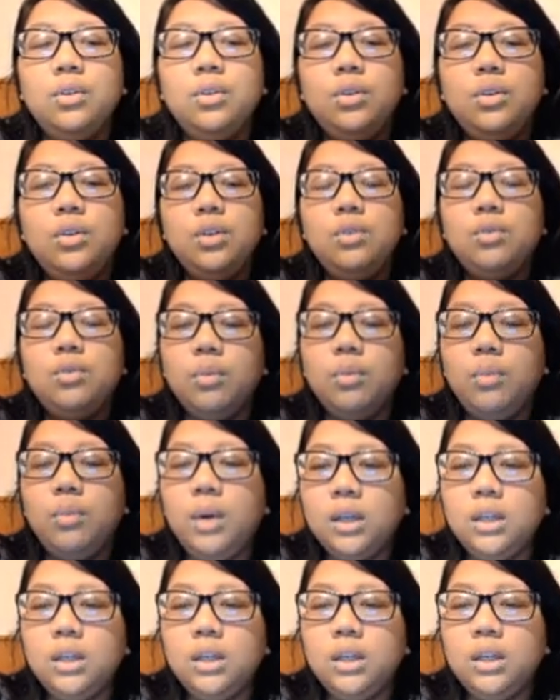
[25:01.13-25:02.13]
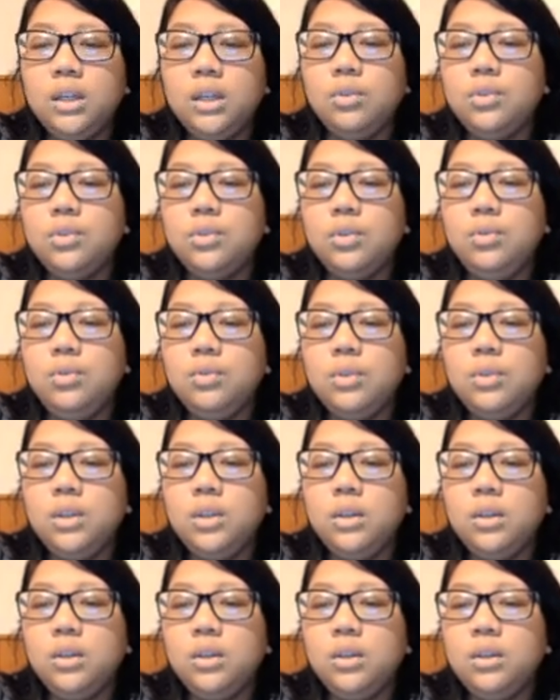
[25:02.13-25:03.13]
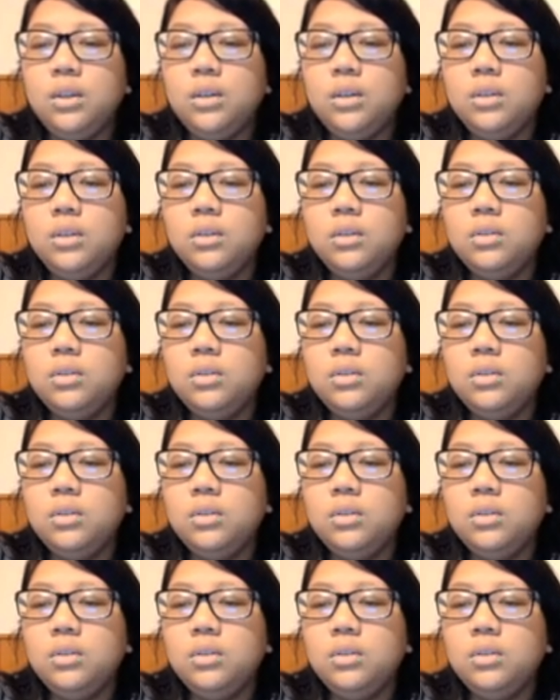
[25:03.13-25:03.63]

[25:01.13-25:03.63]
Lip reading: you can mark it as sold. So you can,